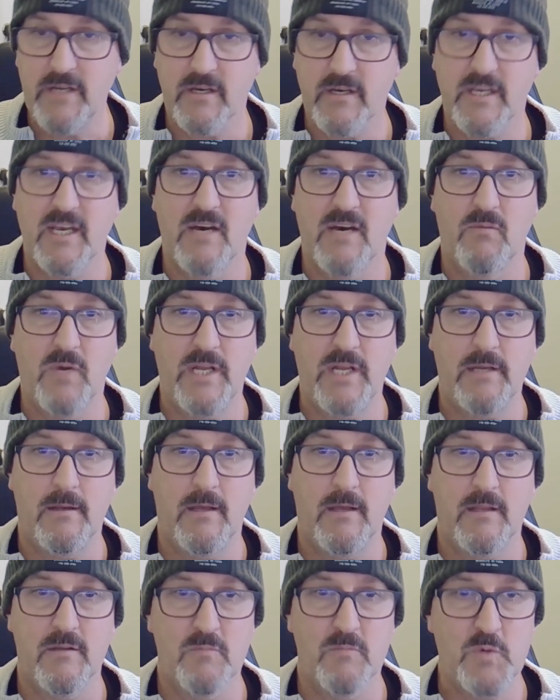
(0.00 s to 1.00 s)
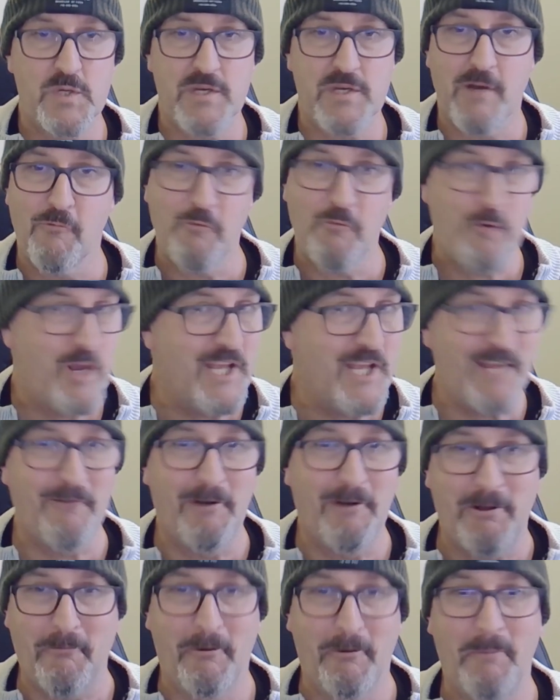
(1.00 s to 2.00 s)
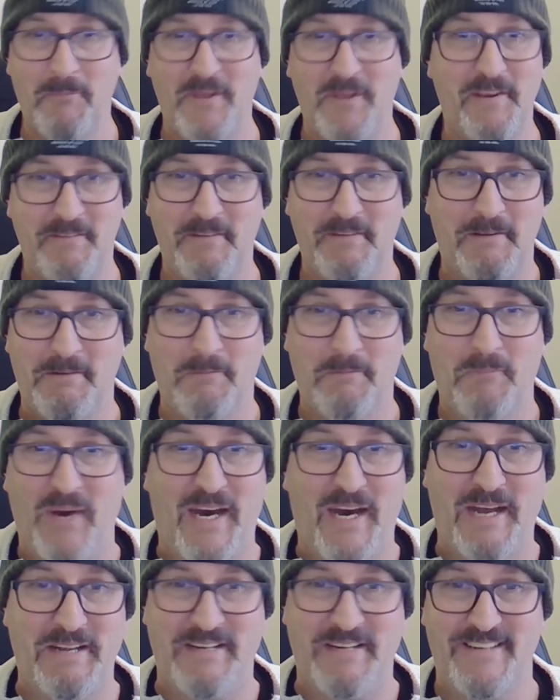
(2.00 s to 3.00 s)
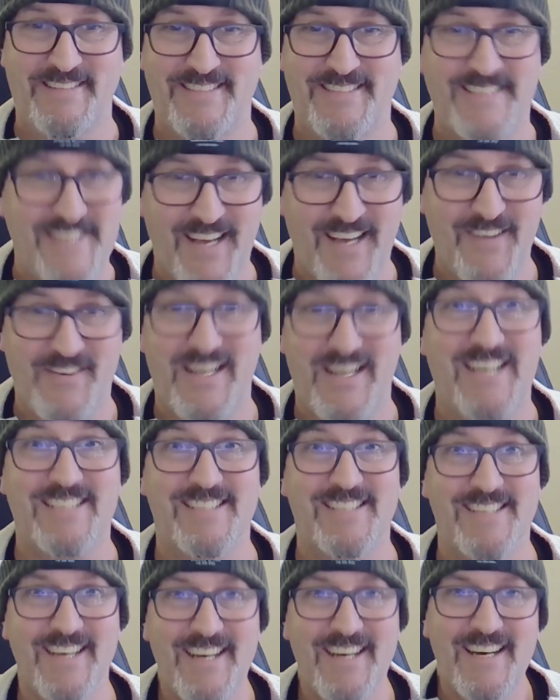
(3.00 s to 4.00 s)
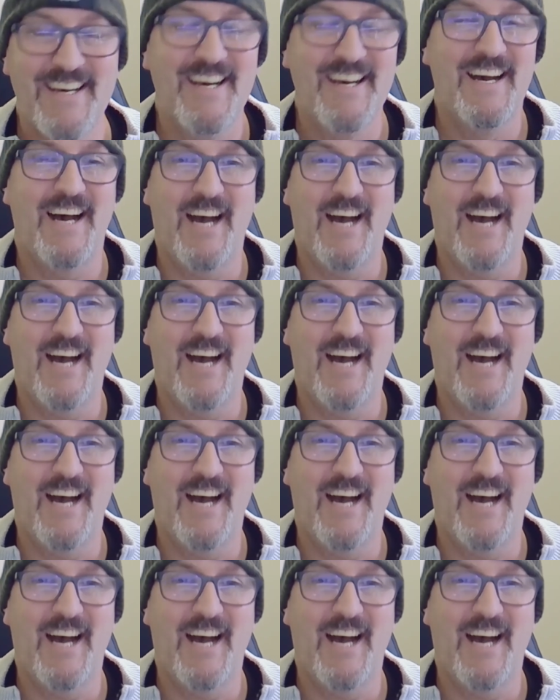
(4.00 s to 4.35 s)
I can't wait to get them because I really want to rip these things apart and go nuts.